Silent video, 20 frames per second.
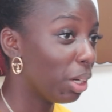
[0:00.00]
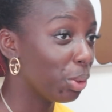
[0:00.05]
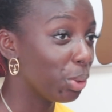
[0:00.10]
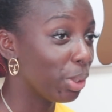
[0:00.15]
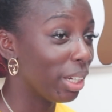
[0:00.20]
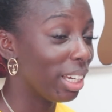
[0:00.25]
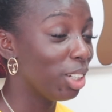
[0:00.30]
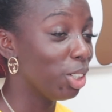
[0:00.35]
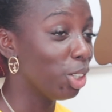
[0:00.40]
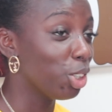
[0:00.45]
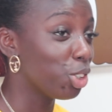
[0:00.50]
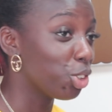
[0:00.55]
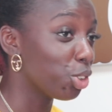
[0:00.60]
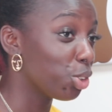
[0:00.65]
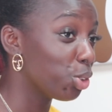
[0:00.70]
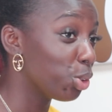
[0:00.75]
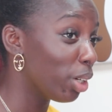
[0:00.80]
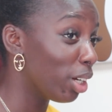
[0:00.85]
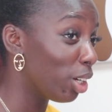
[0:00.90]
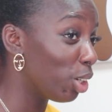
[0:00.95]
Wow, of the
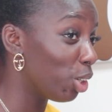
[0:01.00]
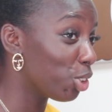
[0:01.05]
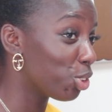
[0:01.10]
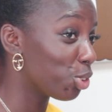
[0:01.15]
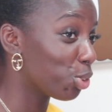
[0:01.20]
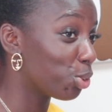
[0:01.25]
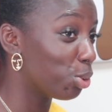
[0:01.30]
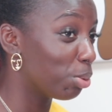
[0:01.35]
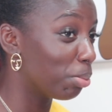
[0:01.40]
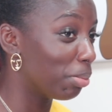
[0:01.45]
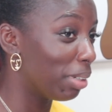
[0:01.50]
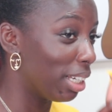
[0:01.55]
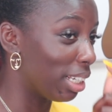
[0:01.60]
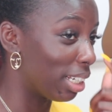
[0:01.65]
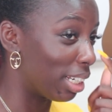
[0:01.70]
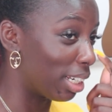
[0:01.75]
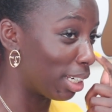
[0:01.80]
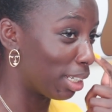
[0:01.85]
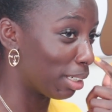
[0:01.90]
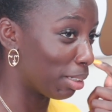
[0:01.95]
population over here.
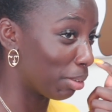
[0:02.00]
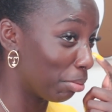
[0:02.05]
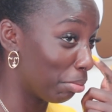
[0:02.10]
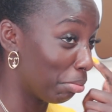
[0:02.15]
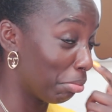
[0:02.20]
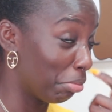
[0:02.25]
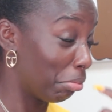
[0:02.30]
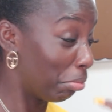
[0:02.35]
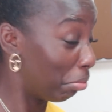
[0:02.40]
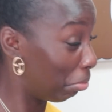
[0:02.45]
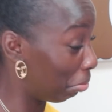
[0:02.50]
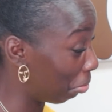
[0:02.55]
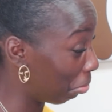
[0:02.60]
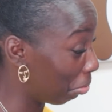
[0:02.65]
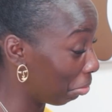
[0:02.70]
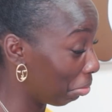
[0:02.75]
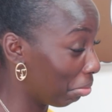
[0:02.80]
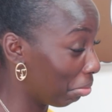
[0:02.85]
Man. In America,